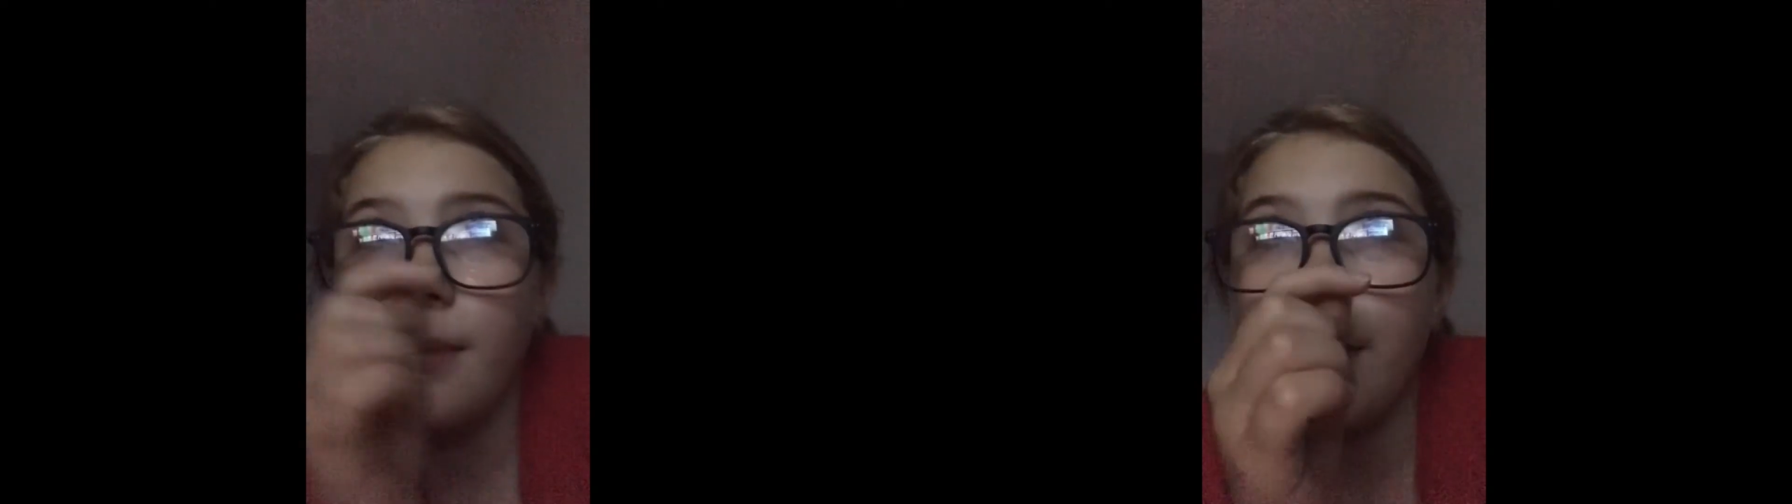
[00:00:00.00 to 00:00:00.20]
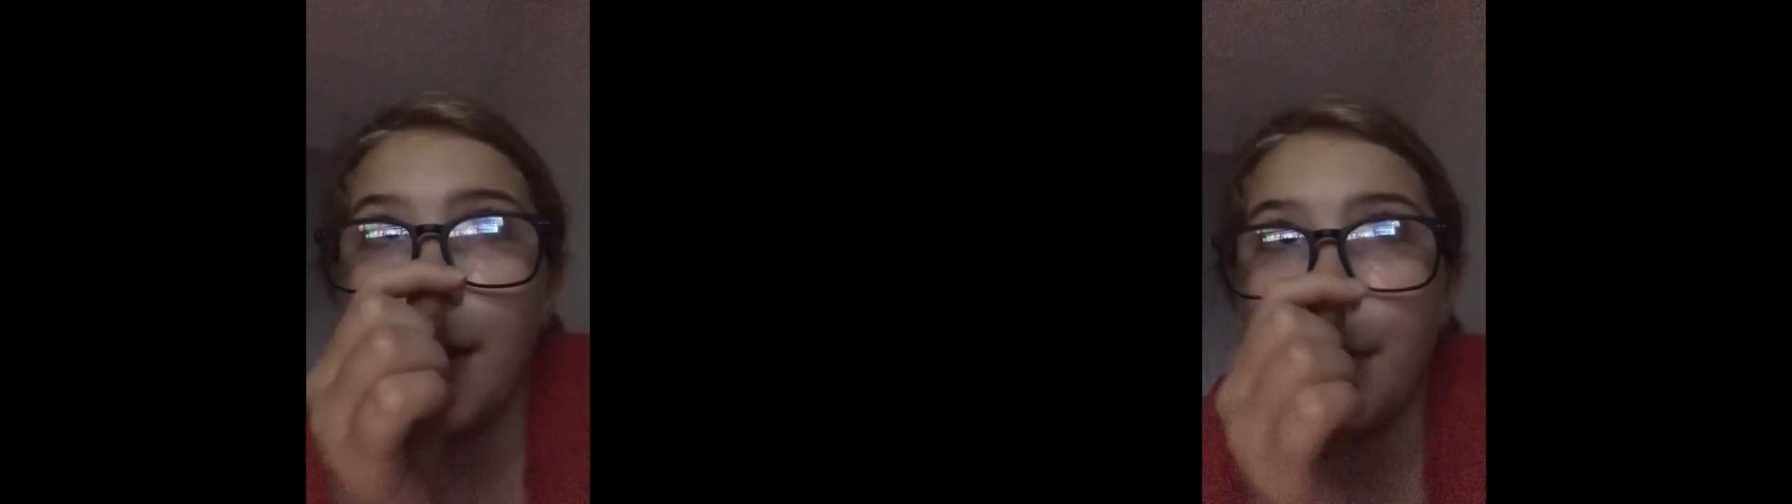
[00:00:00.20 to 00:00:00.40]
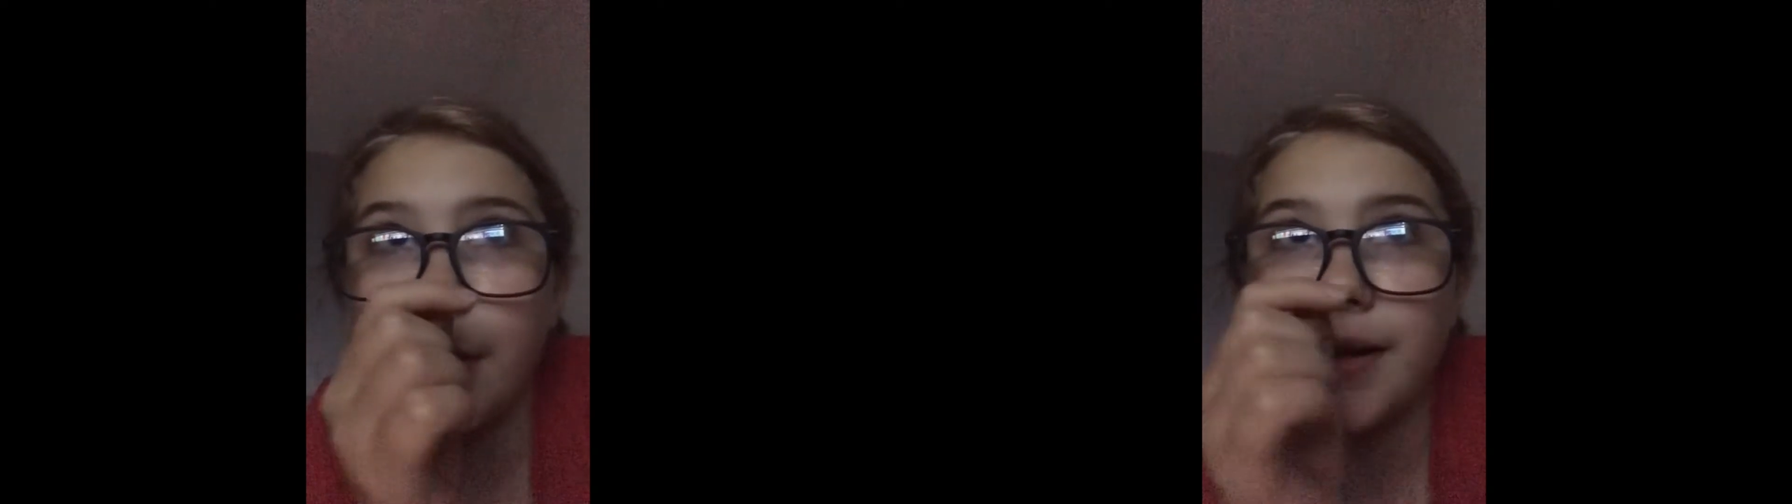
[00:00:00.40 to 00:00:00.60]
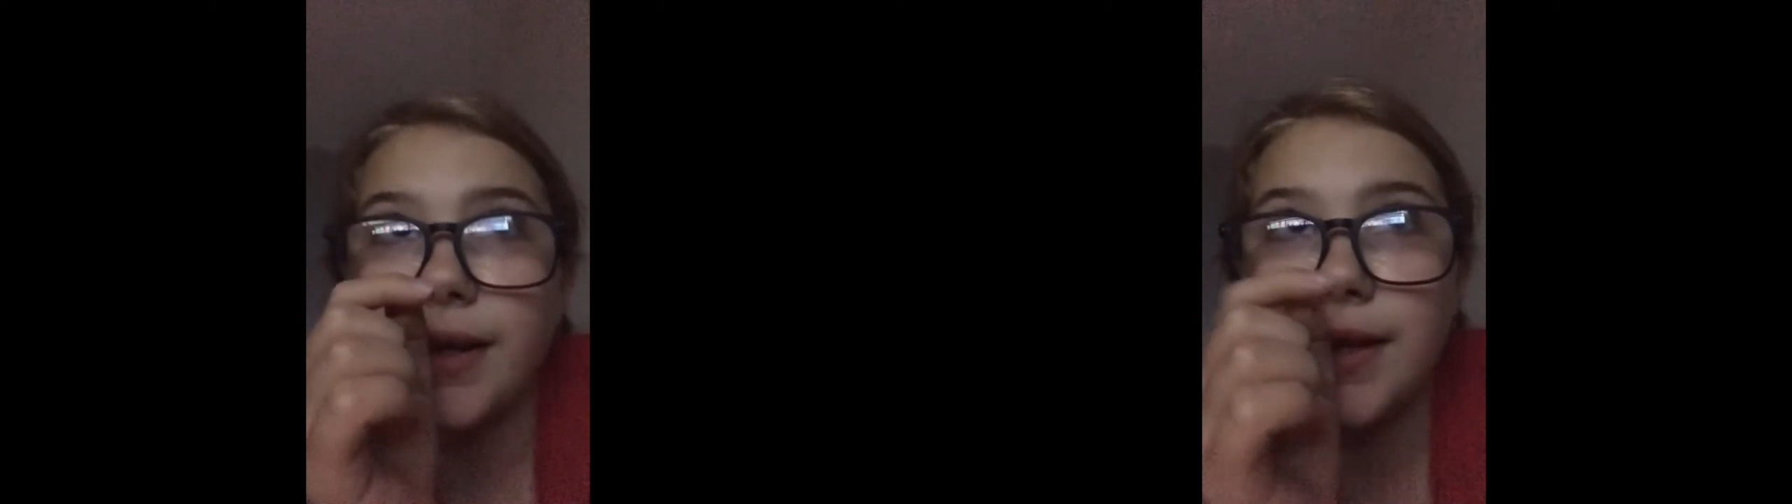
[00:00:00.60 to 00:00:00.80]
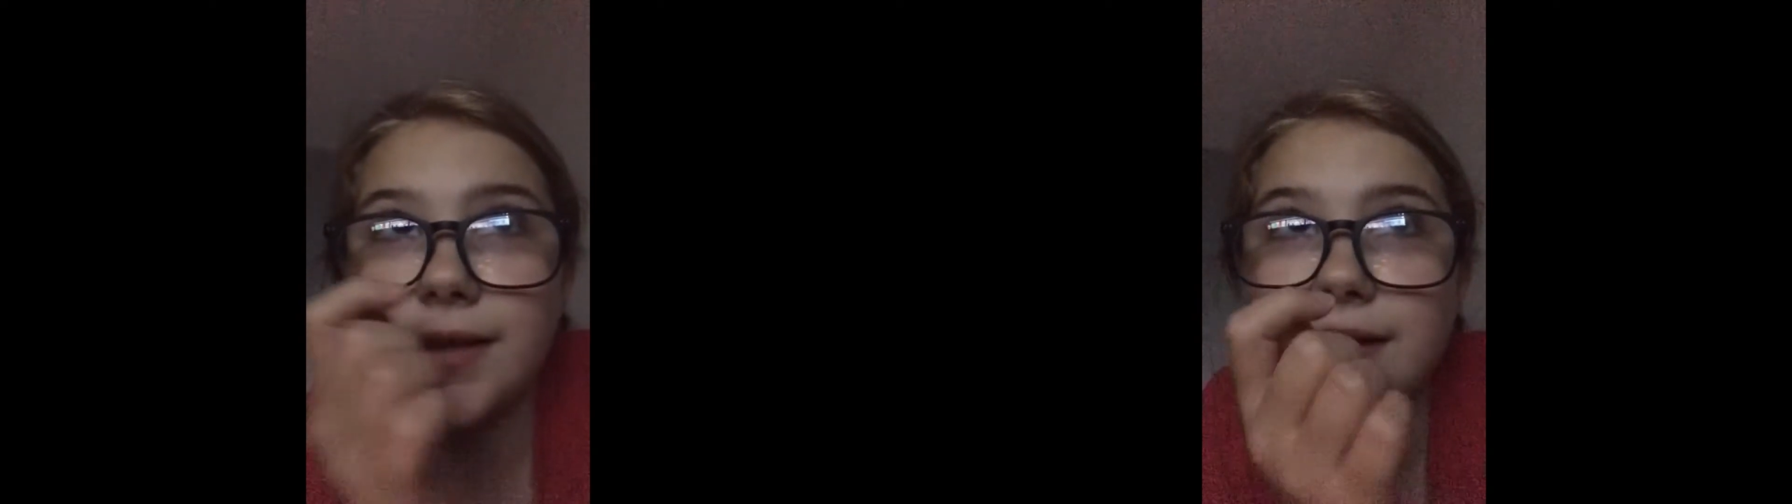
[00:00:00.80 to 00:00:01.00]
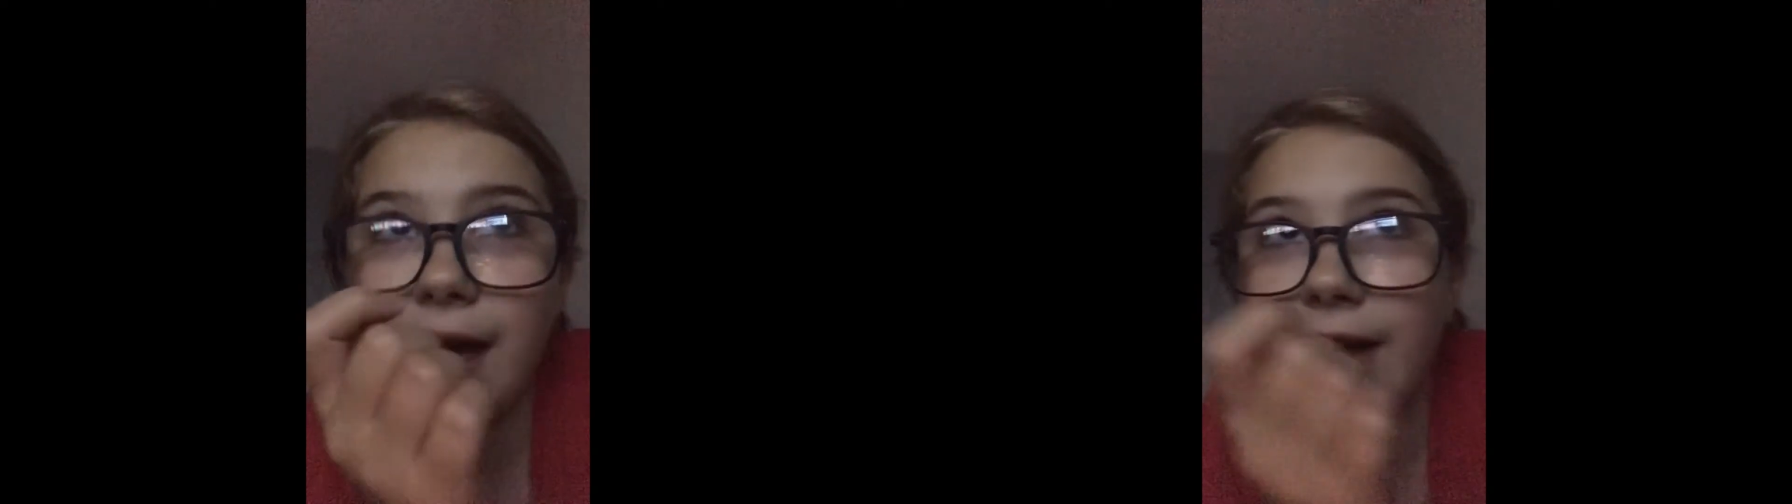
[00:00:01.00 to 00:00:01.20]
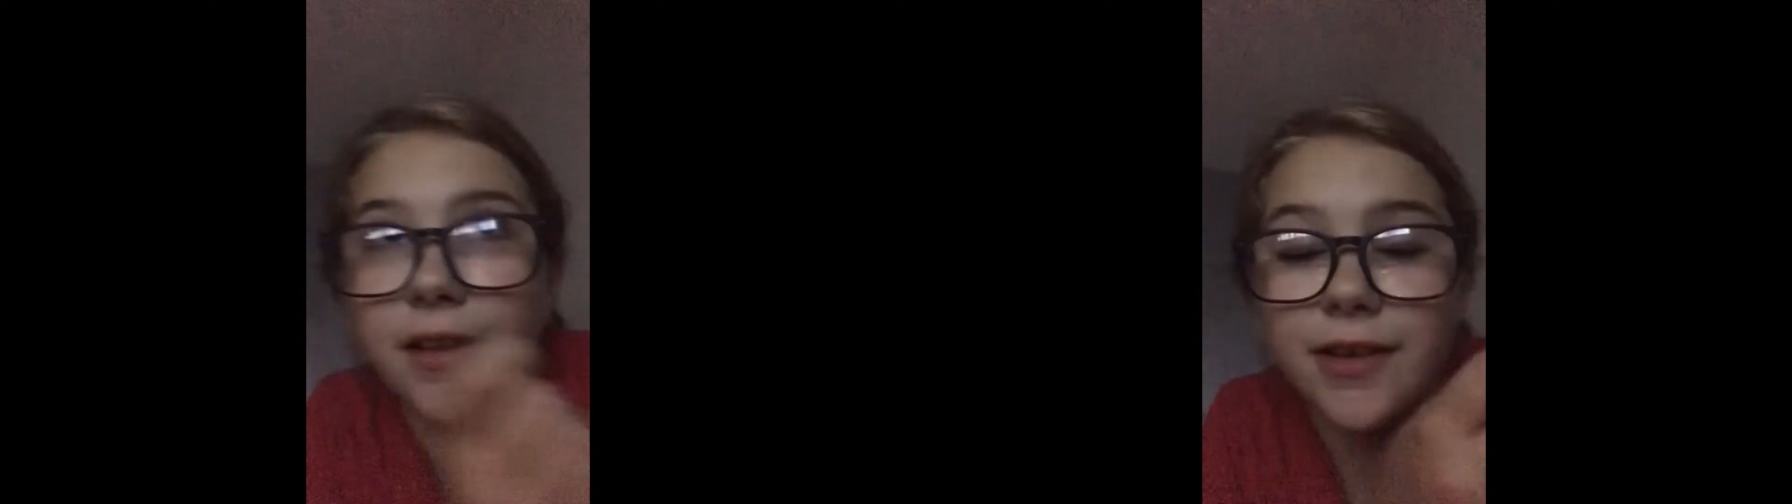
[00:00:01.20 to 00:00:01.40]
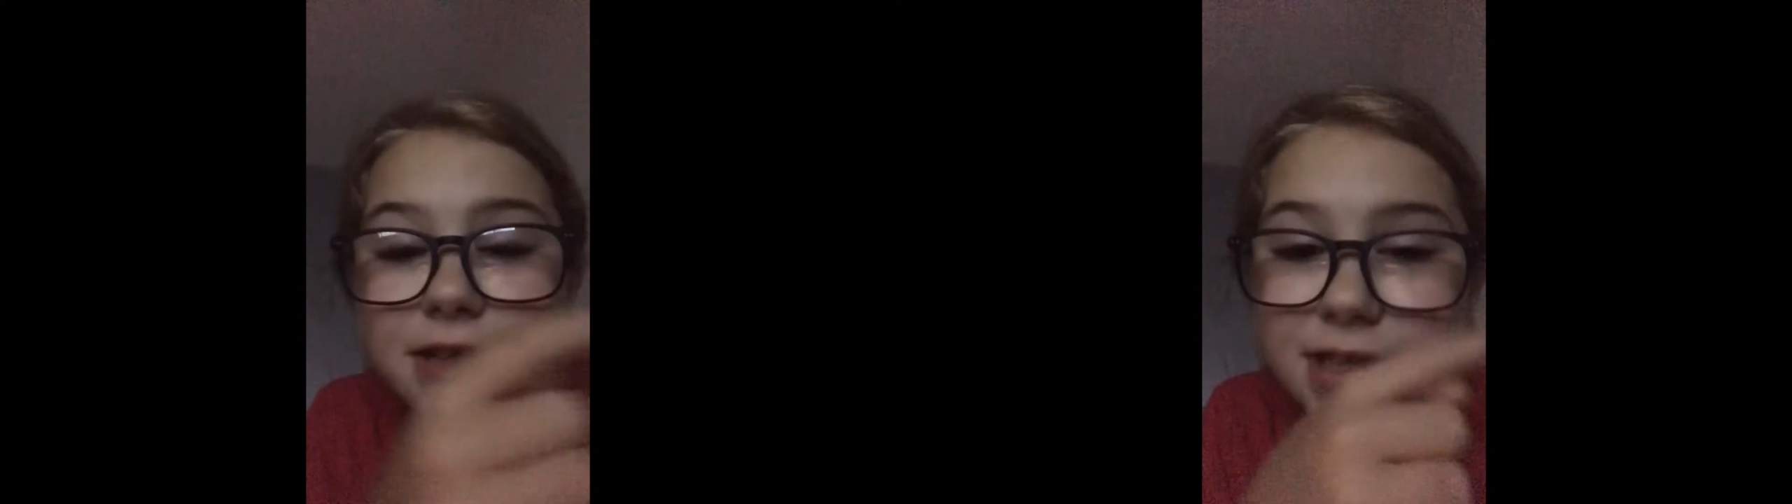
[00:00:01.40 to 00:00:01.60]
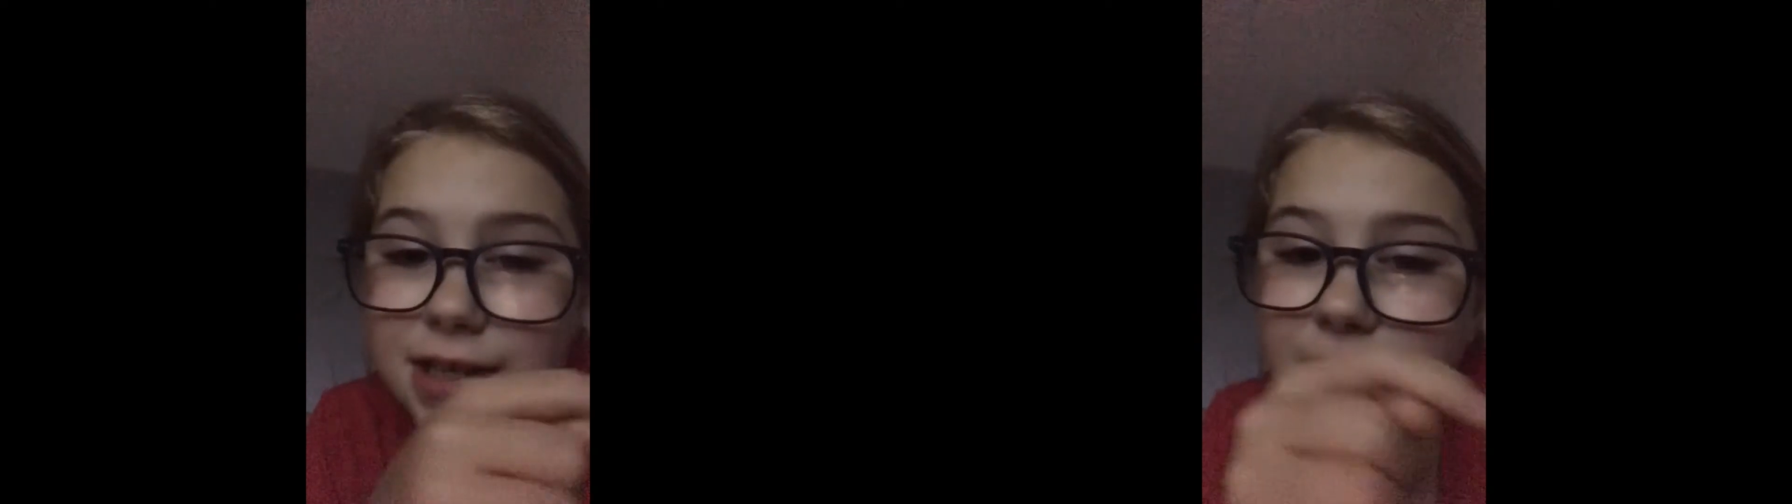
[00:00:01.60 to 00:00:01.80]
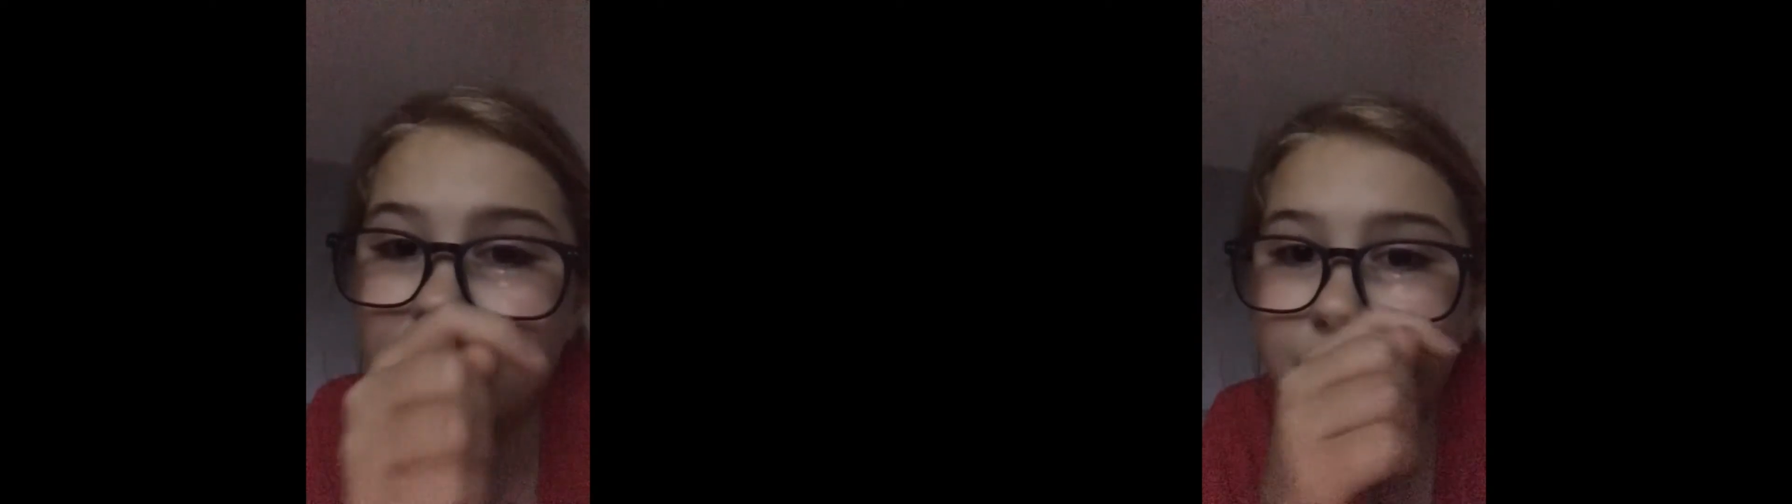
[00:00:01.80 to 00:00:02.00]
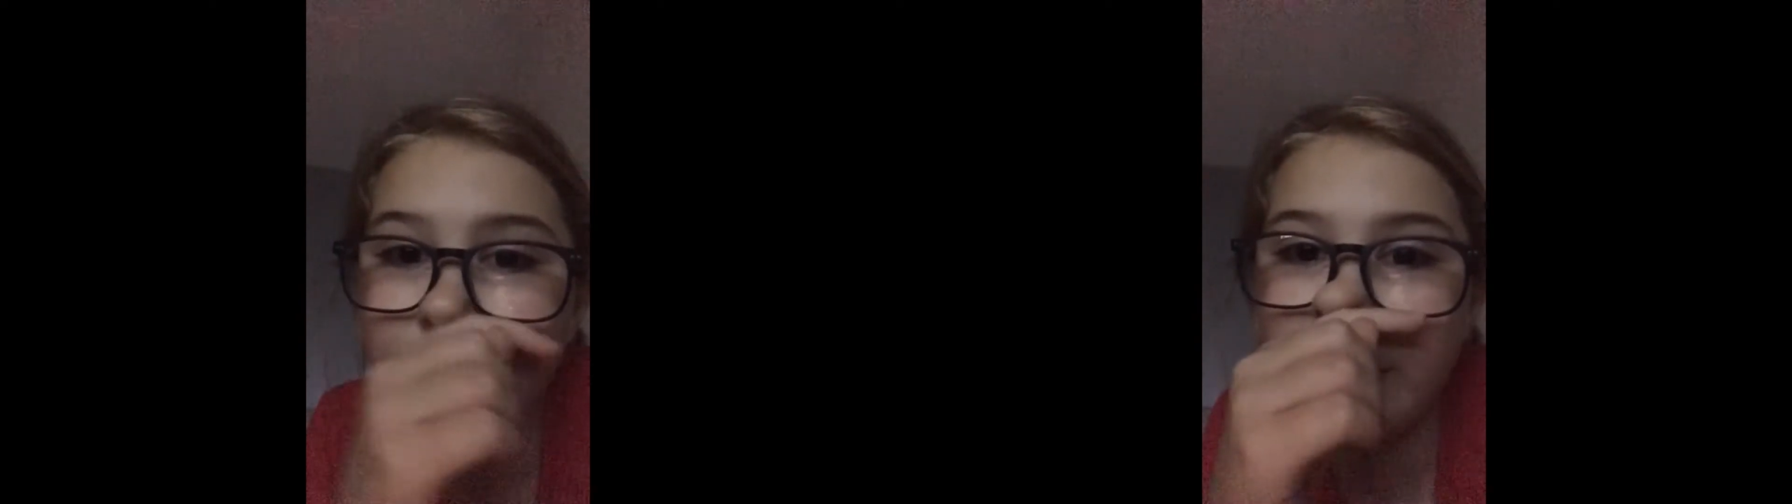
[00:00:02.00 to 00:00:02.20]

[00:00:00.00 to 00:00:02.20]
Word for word: memory Taylor C